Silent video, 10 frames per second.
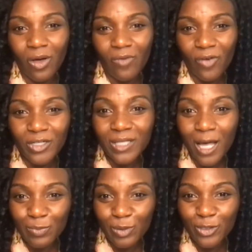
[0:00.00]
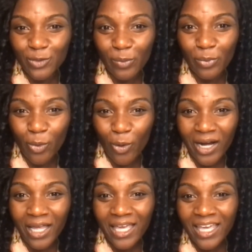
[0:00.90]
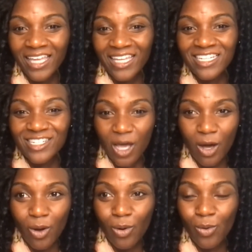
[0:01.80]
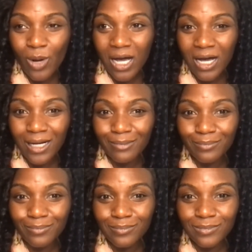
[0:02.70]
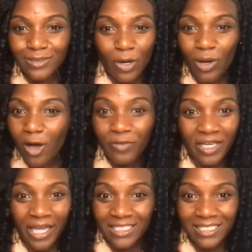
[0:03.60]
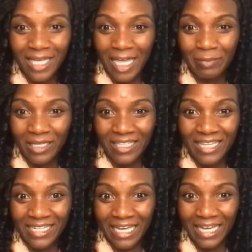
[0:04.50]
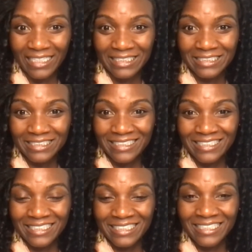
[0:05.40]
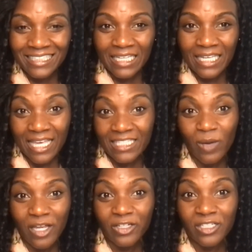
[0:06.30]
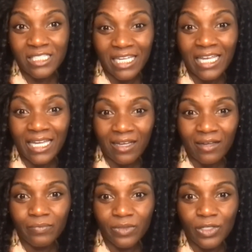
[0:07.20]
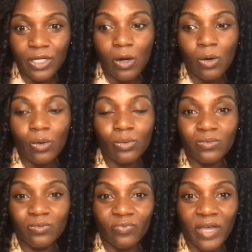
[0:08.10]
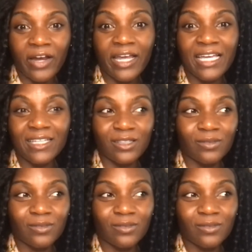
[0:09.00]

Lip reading: first hospital to report no COVID cases came in that day. And that's why you're seeing, you know, very,